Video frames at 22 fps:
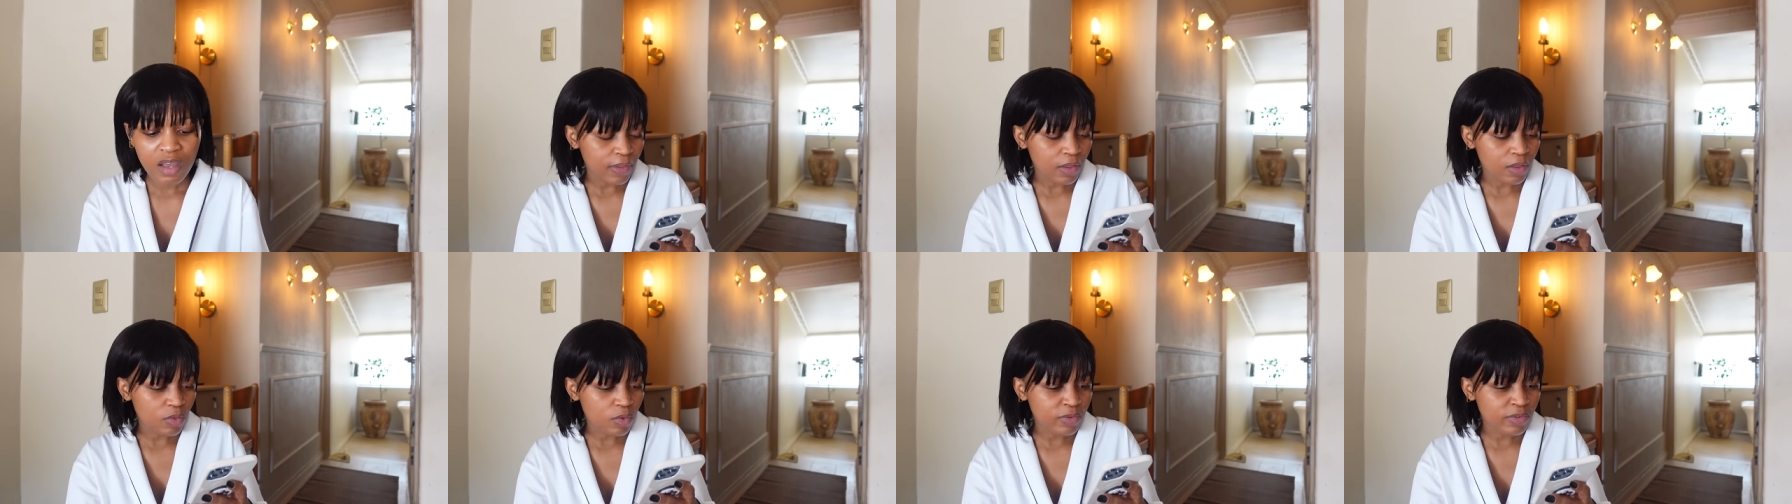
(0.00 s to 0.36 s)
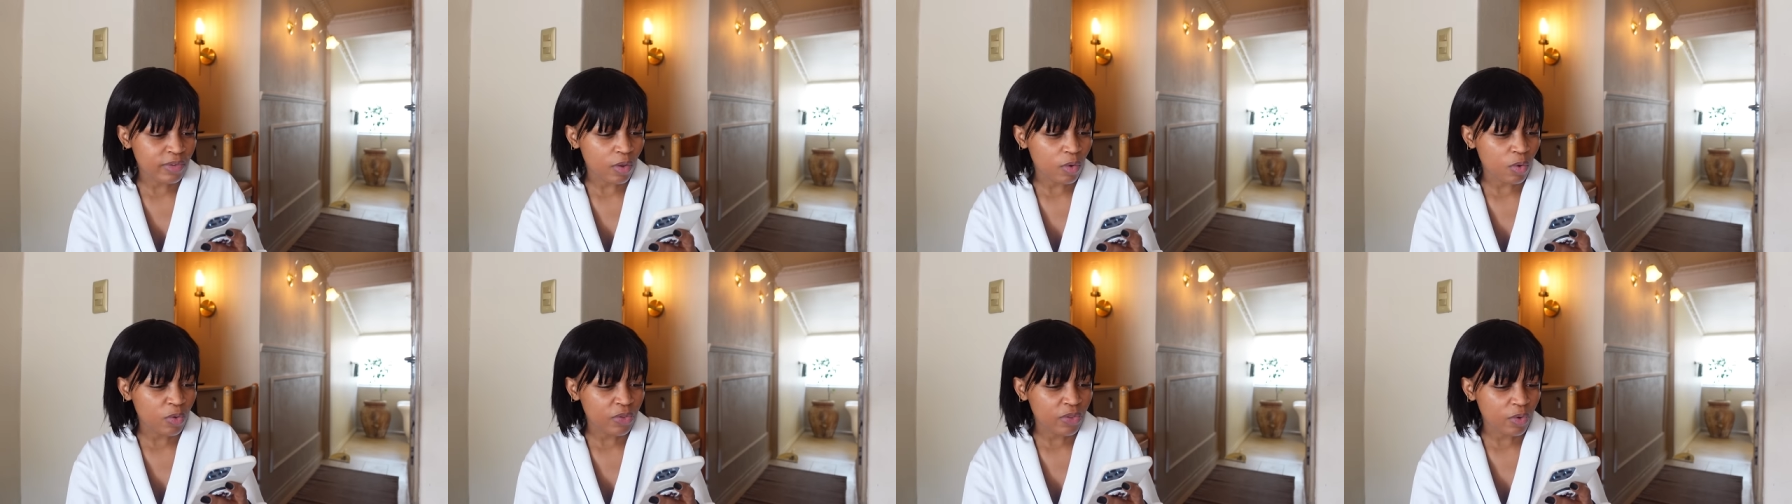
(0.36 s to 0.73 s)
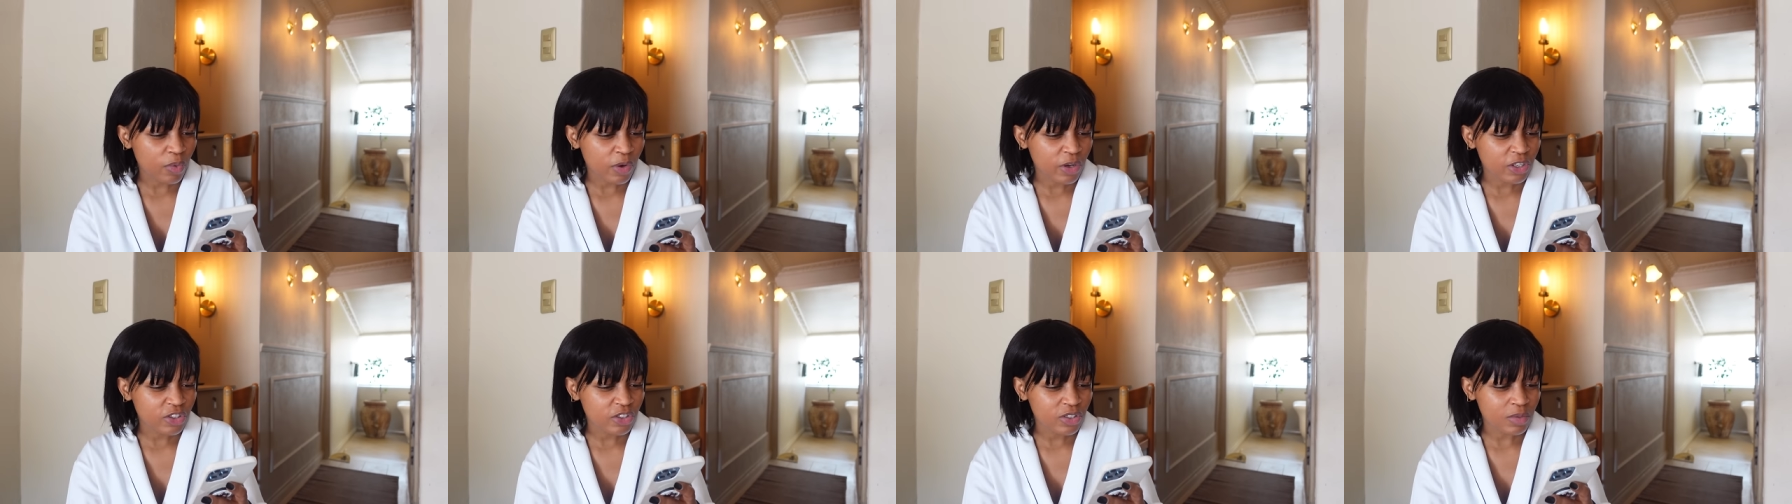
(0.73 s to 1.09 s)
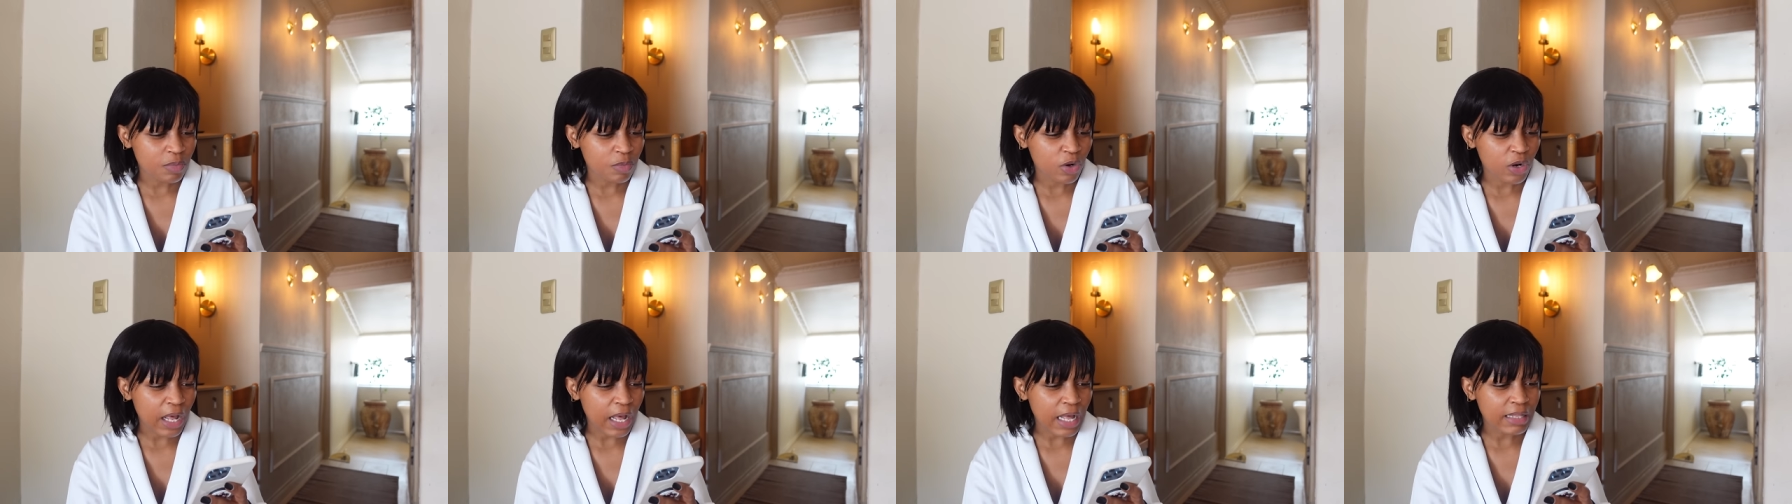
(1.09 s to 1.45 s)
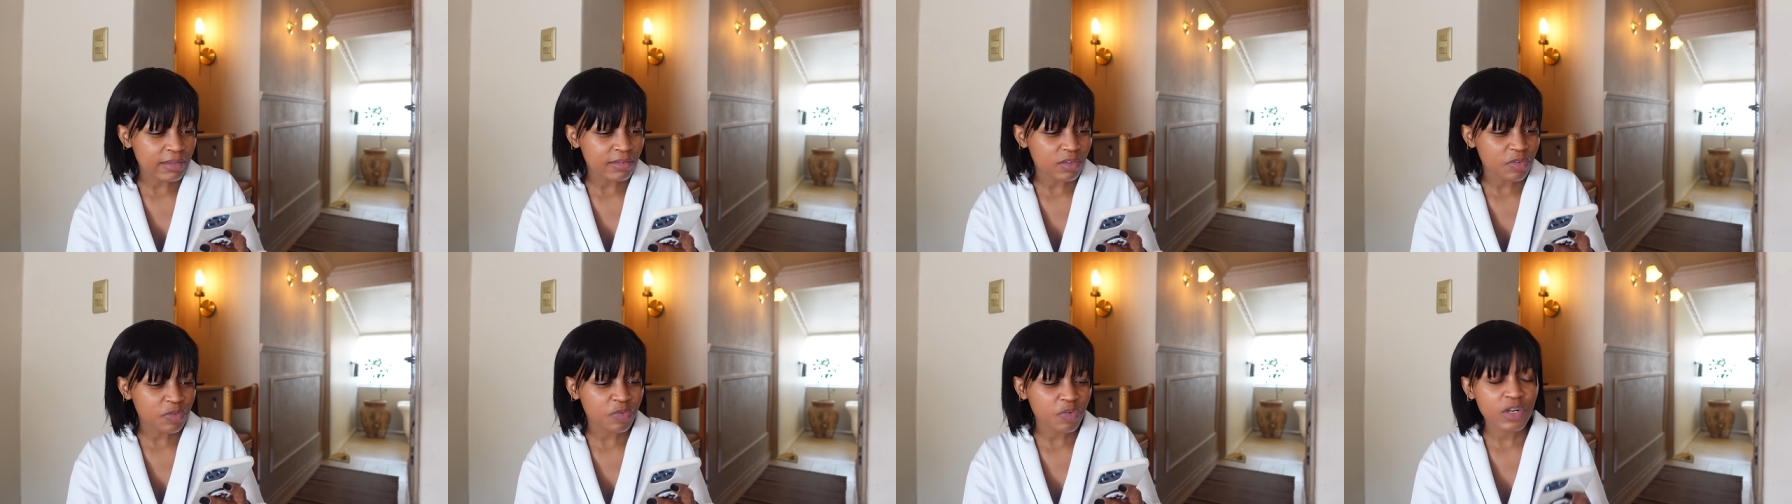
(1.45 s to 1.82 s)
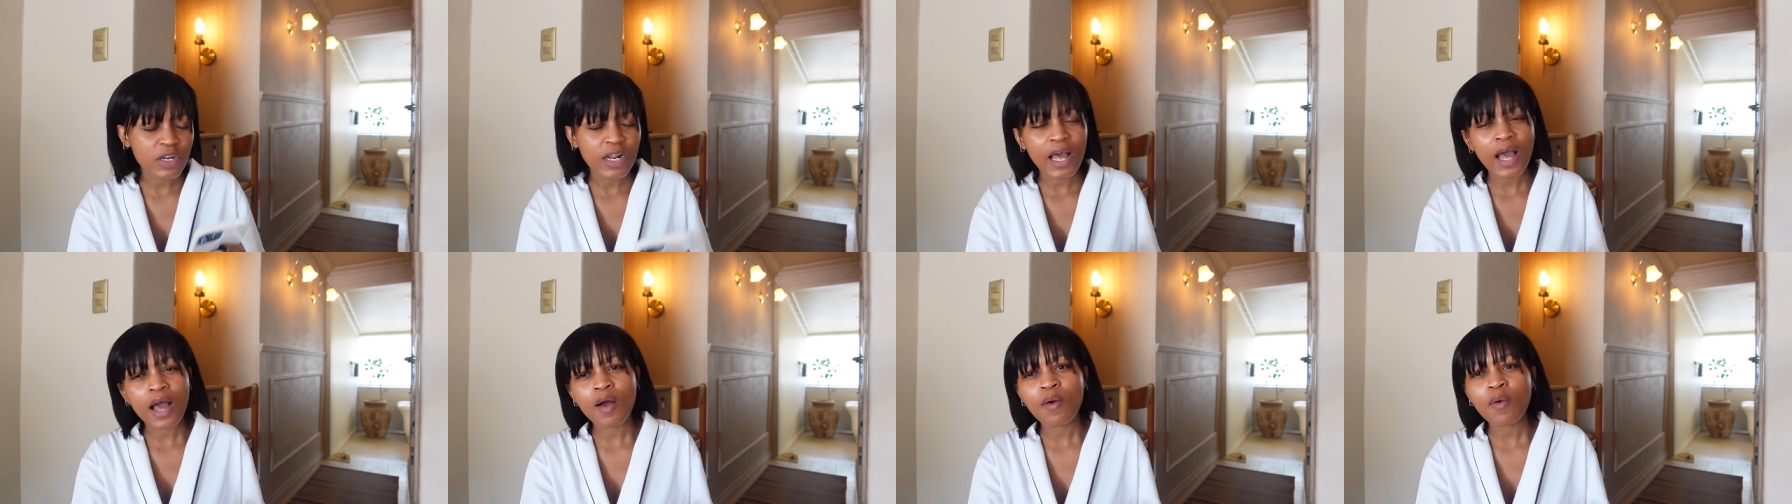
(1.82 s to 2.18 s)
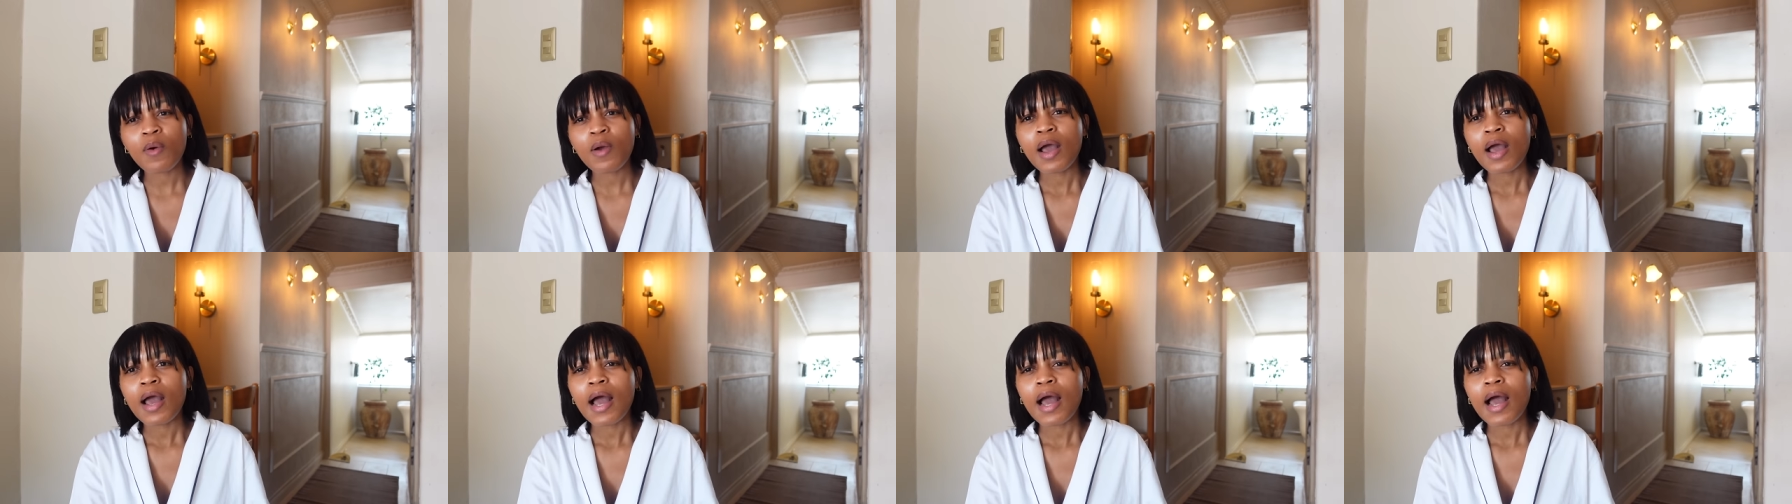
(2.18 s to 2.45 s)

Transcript: think those are all the questions I'm gonna answer for now